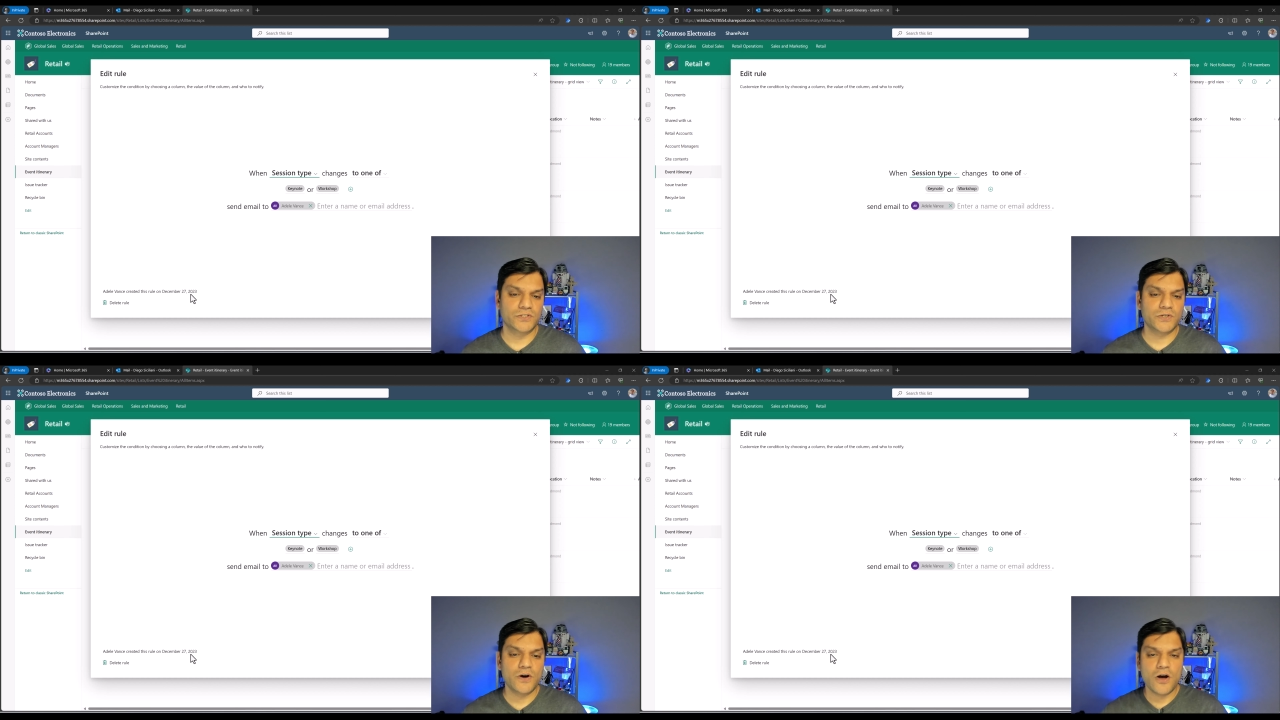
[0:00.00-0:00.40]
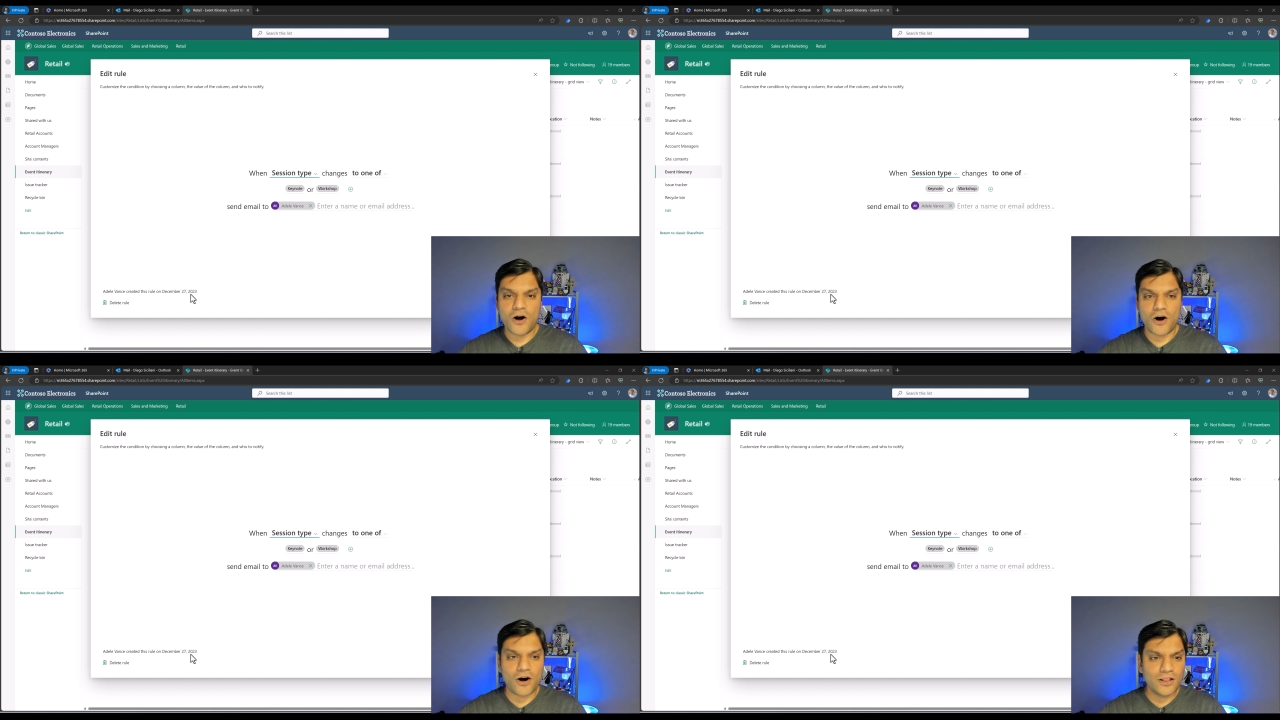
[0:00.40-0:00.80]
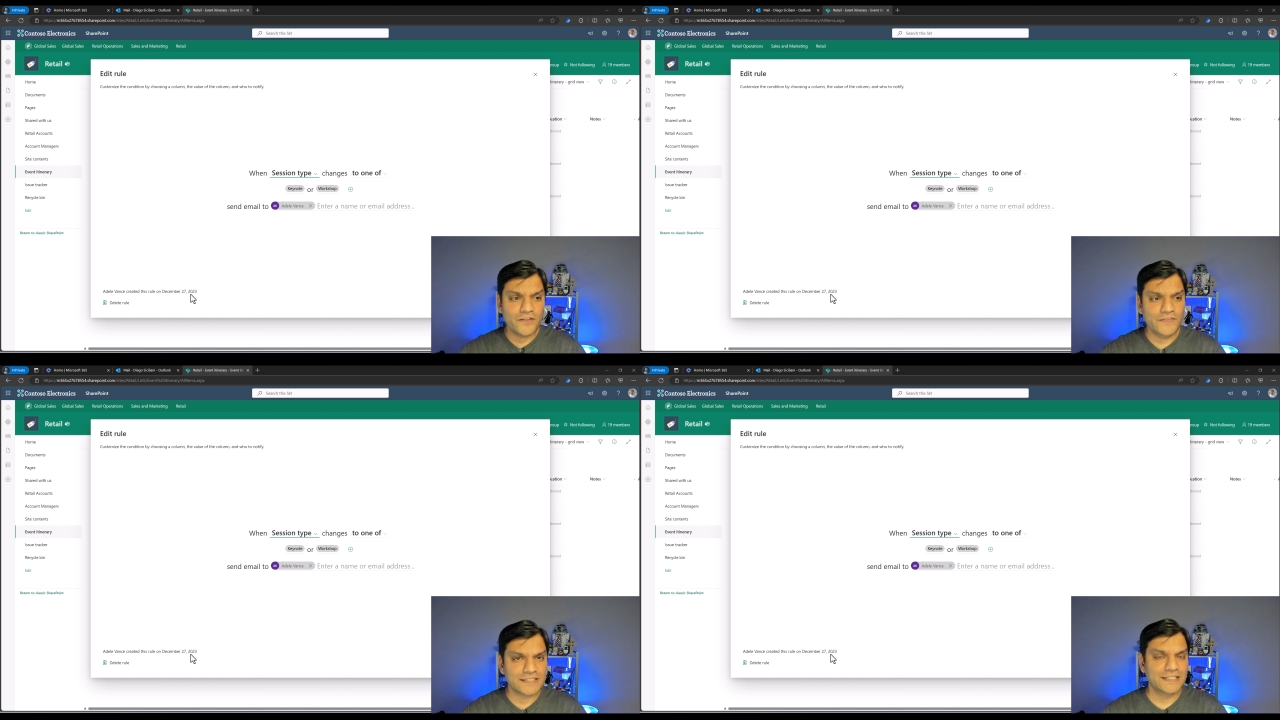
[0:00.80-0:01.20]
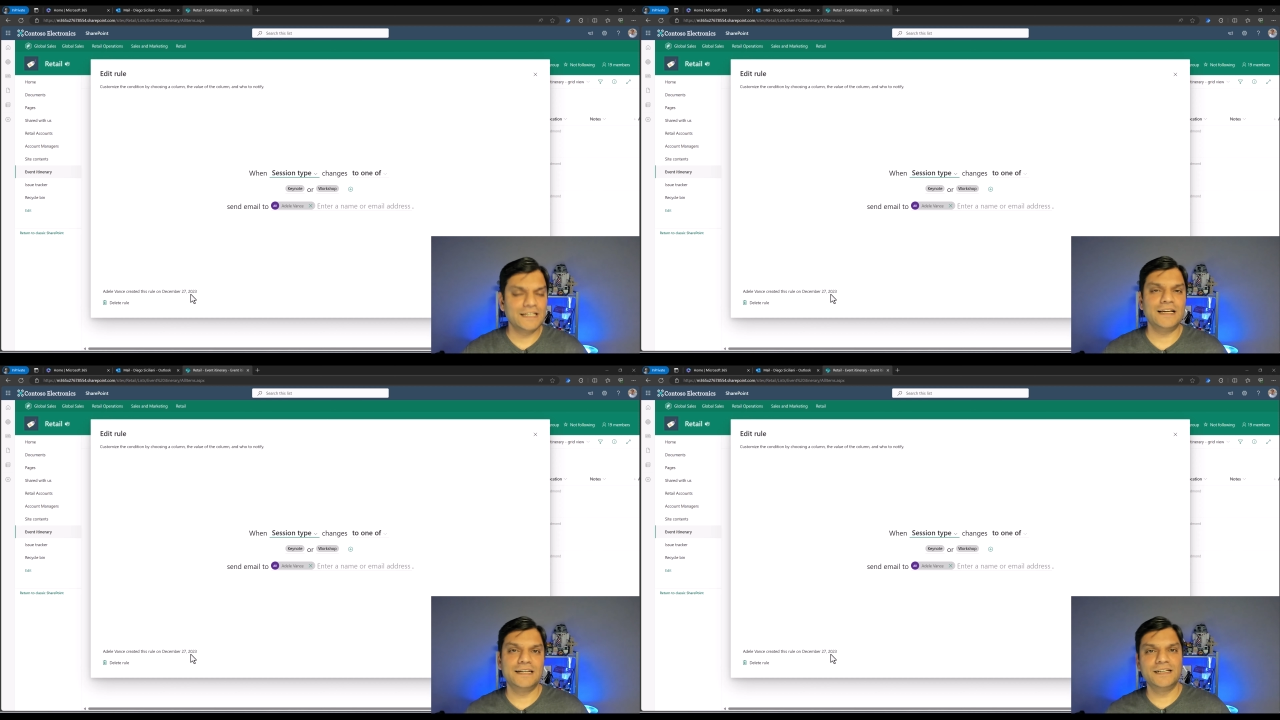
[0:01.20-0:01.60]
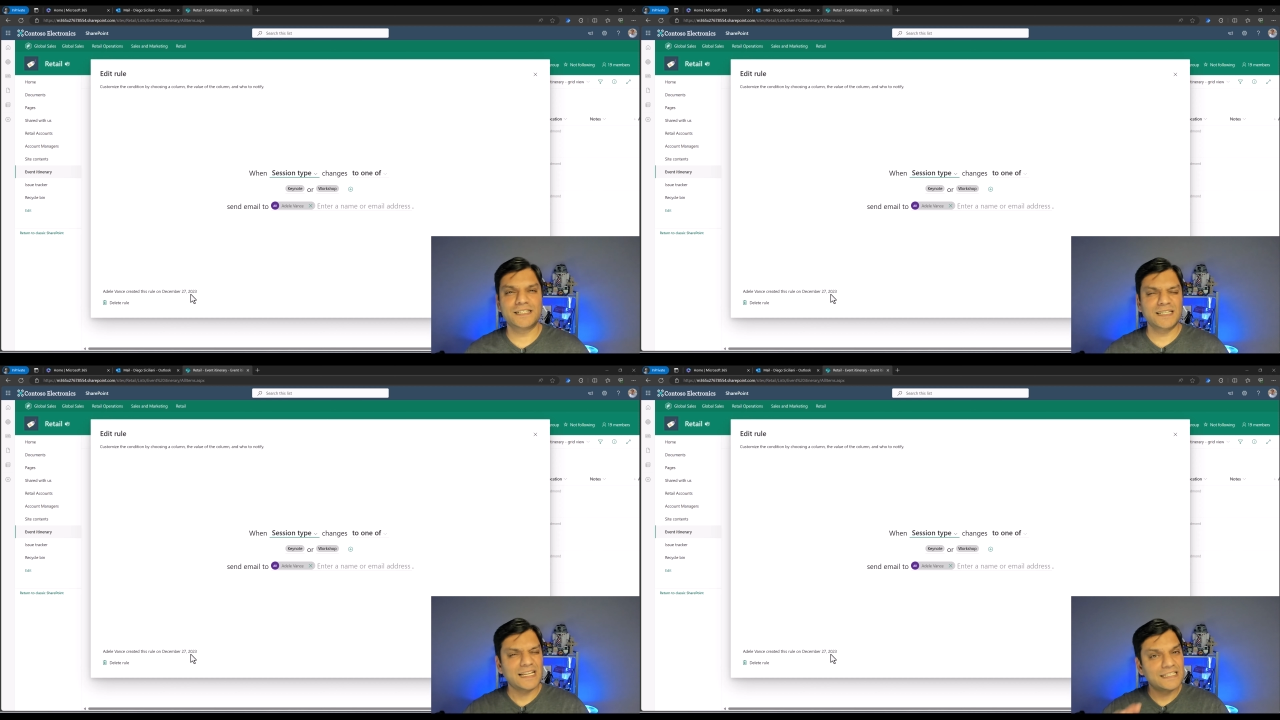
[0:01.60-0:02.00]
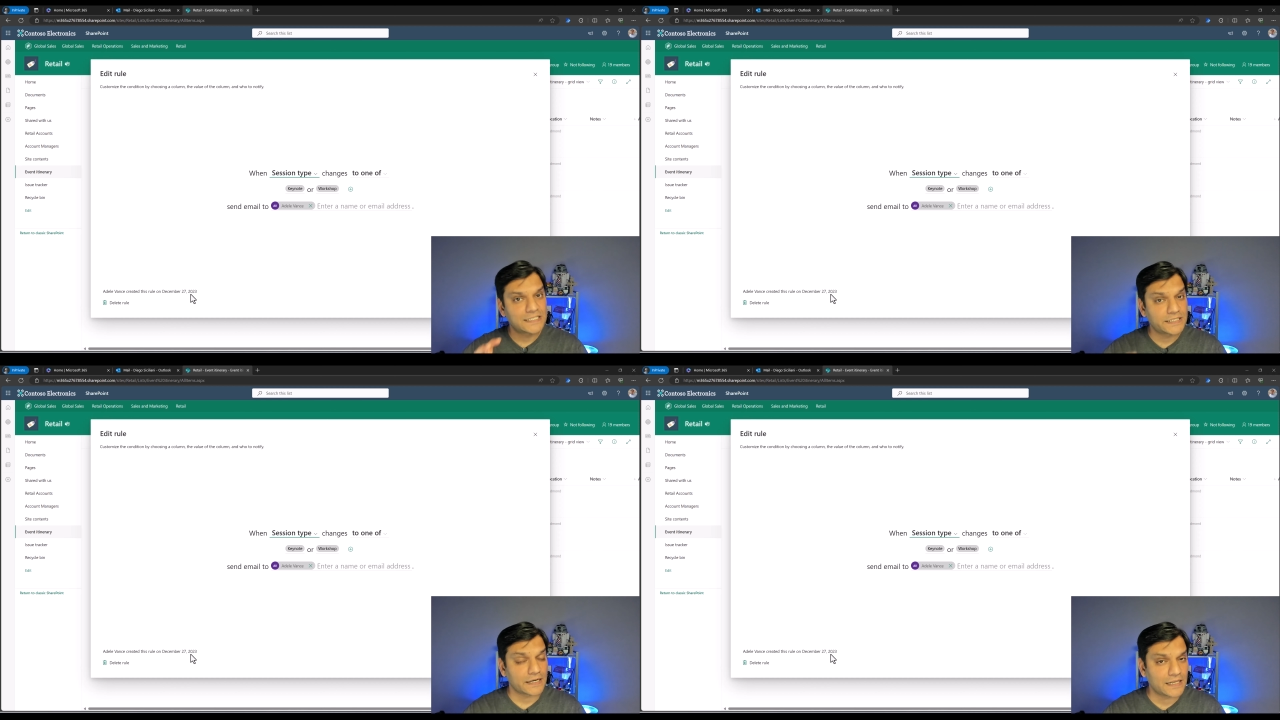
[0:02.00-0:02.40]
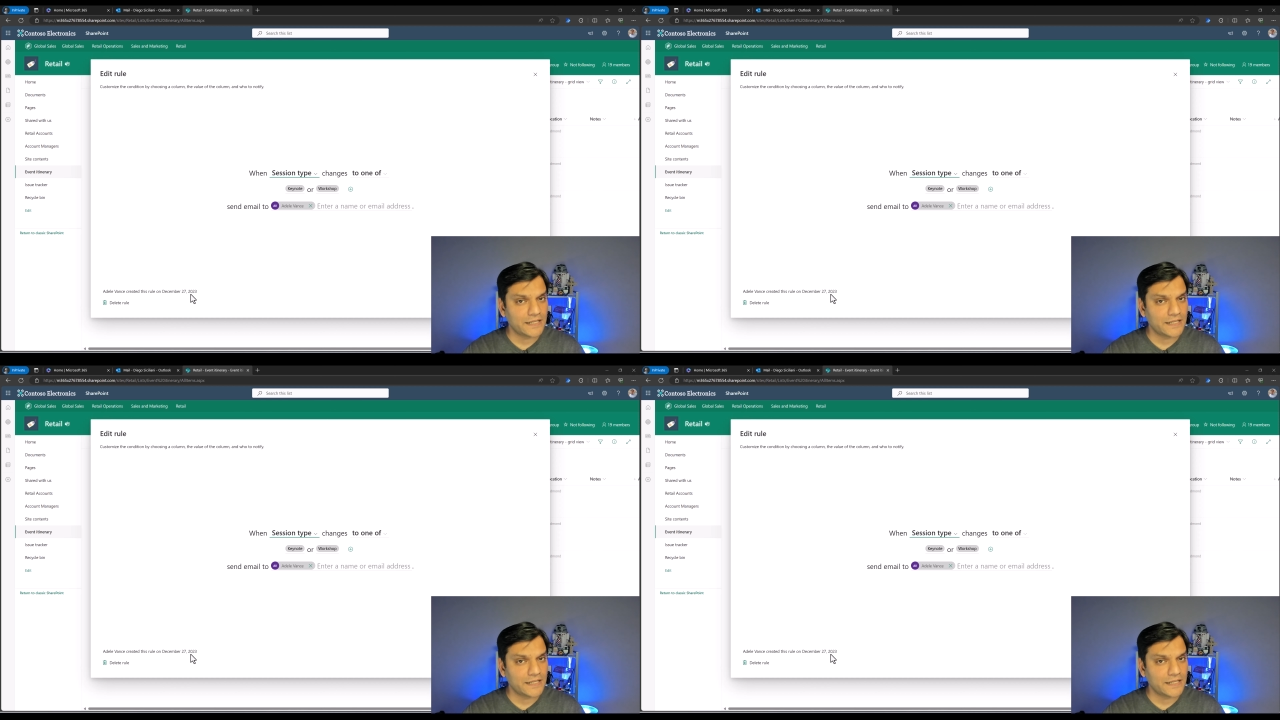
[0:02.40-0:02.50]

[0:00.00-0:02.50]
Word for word: So all of this little additional and subtle